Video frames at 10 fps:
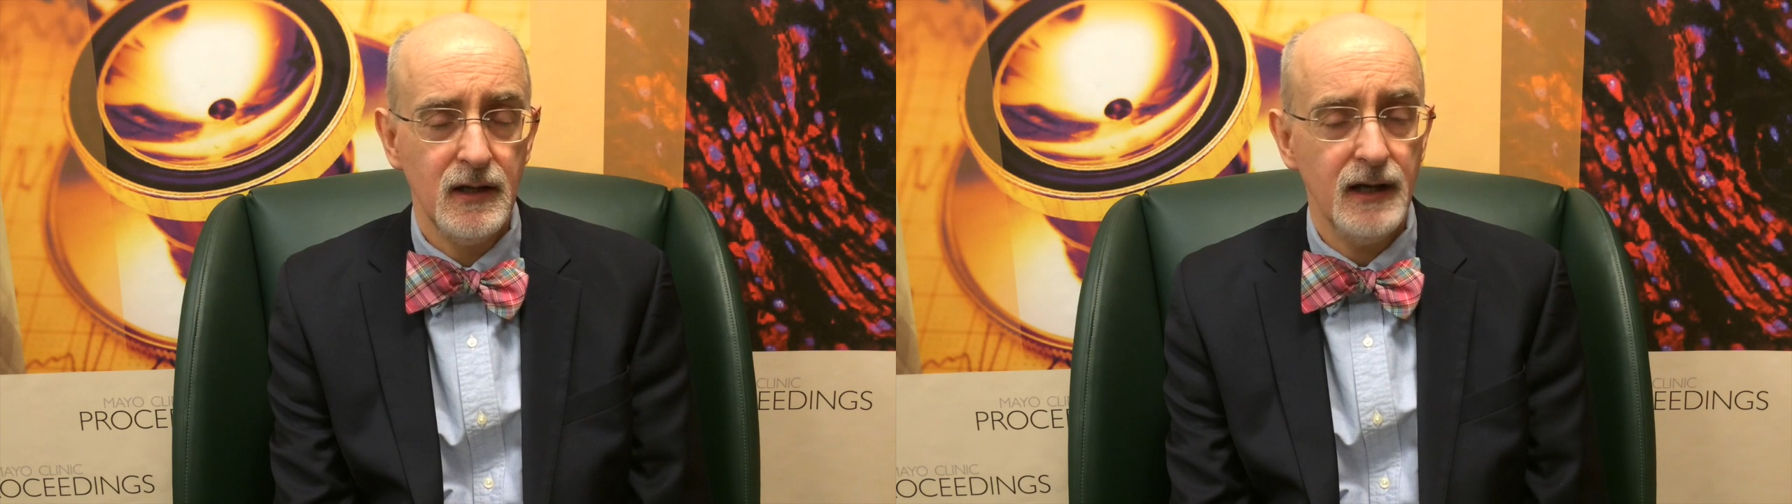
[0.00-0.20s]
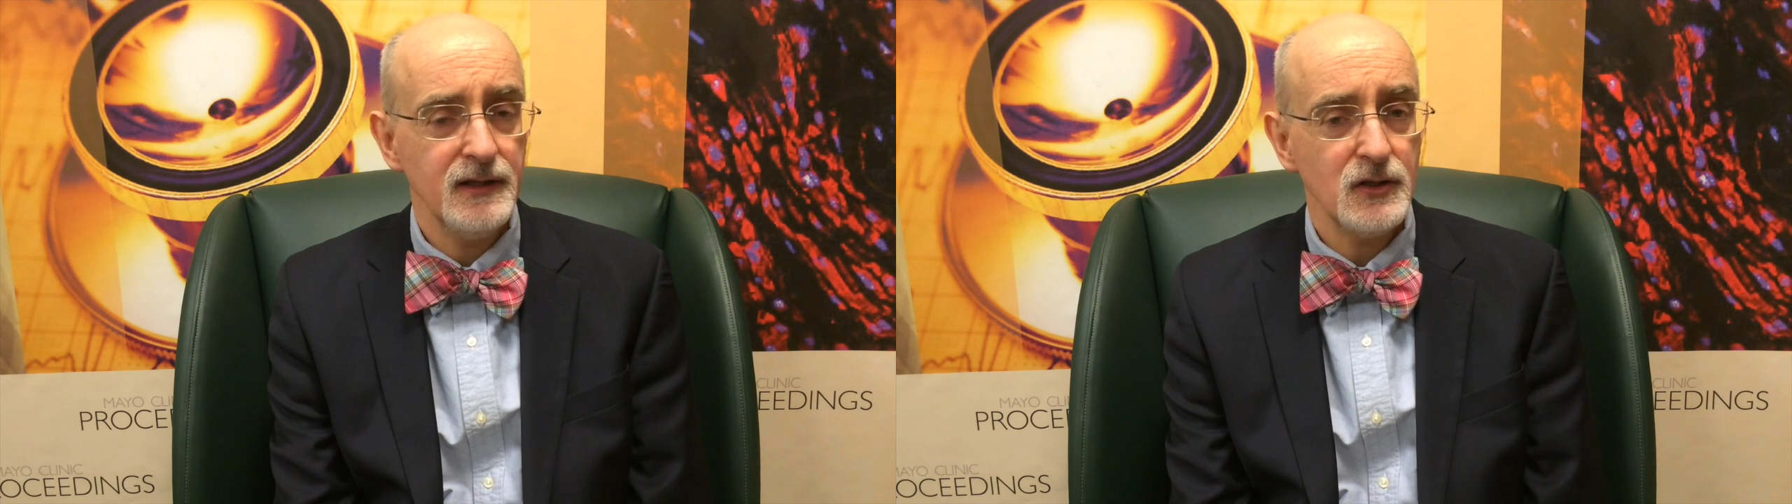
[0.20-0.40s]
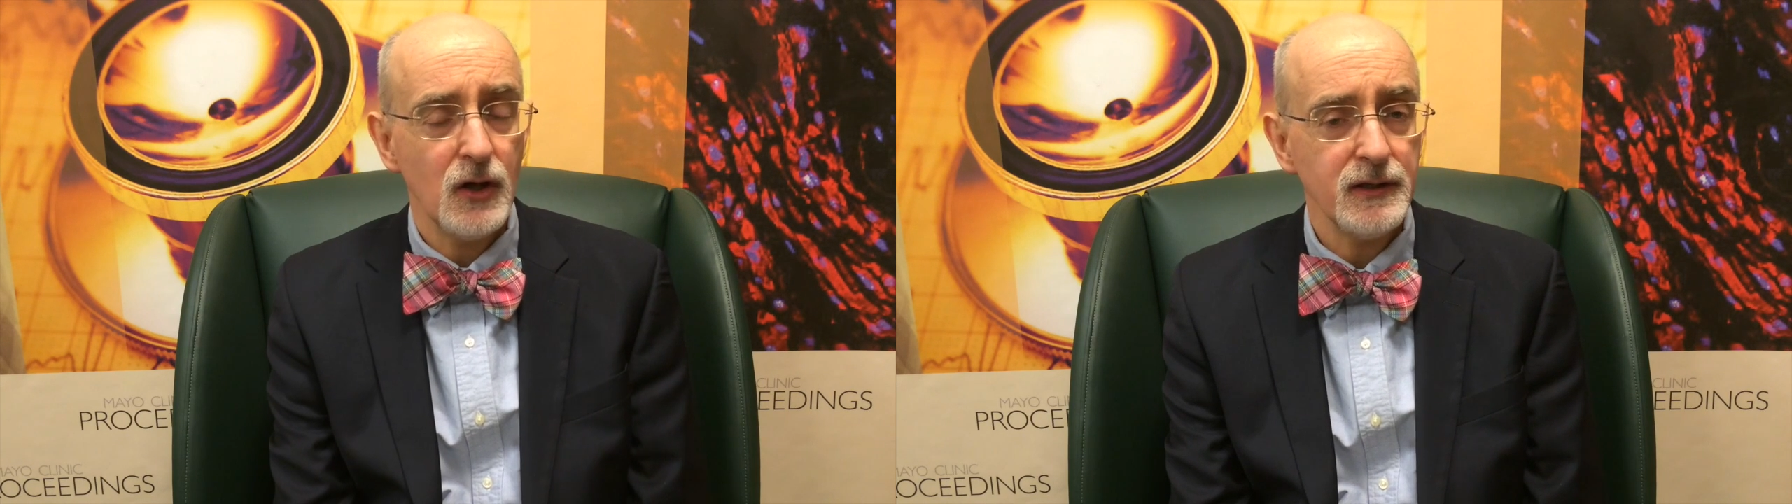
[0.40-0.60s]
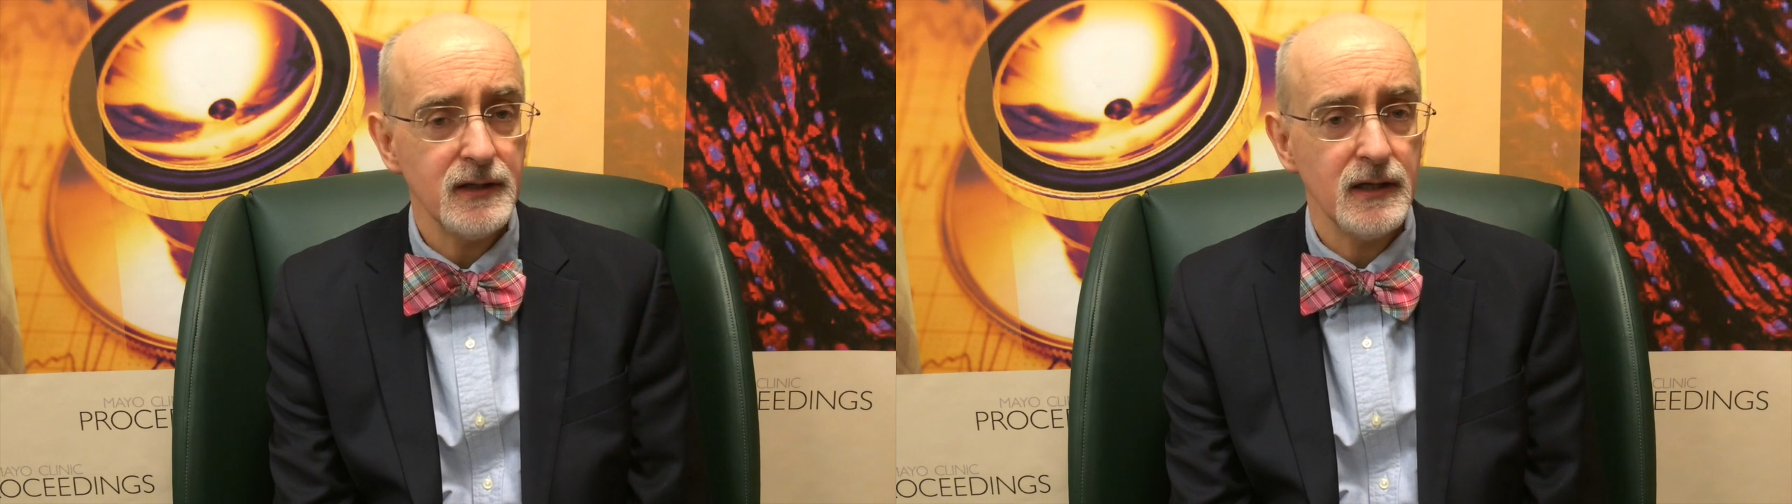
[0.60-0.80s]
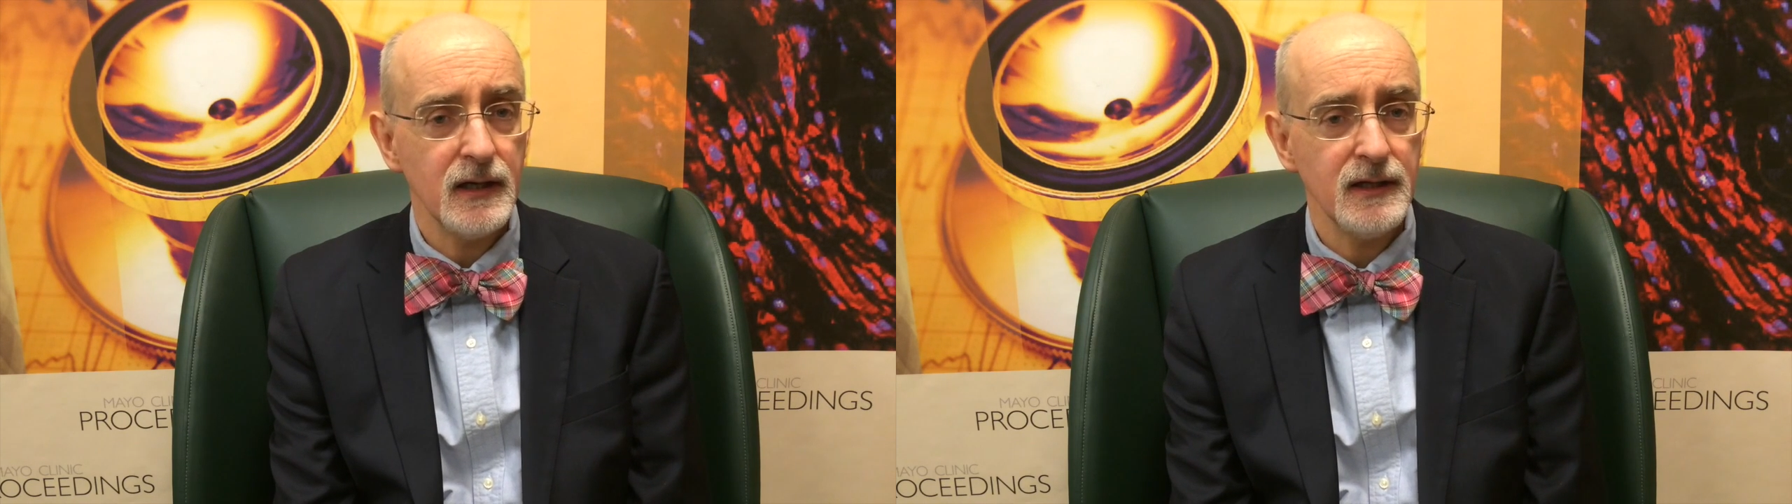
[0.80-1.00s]
And they thought
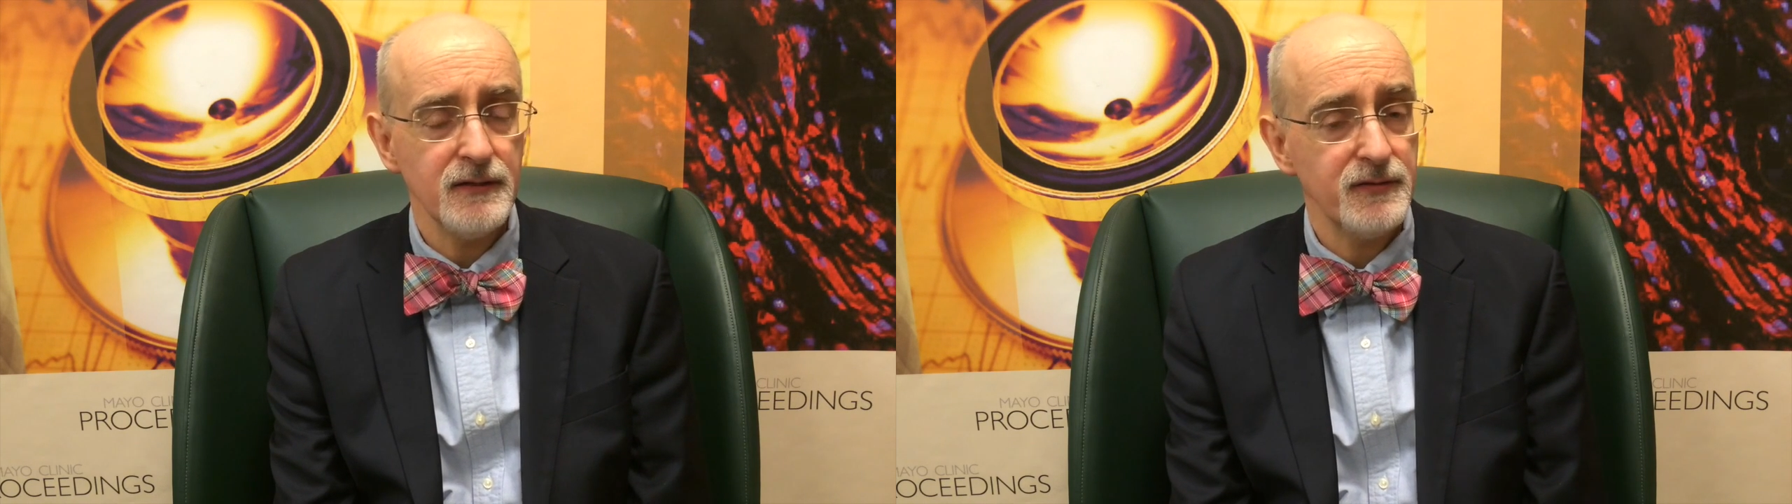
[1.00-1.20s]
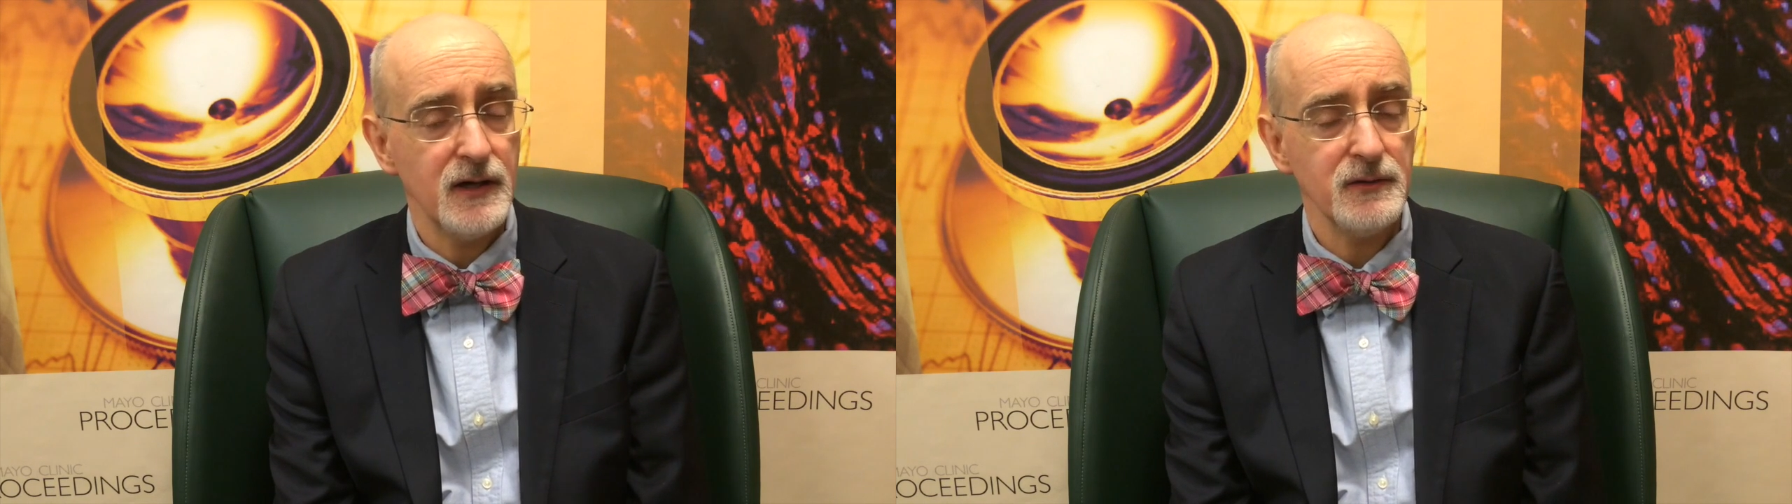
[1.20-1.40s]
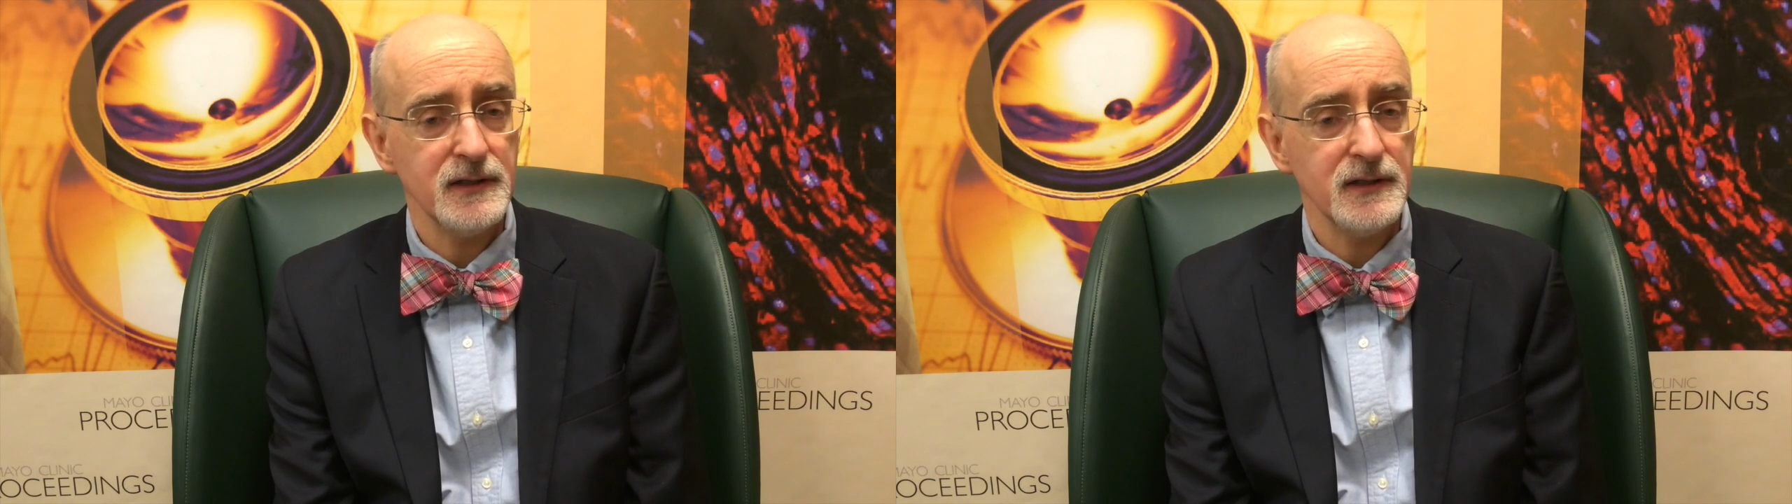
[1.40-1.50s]
and they found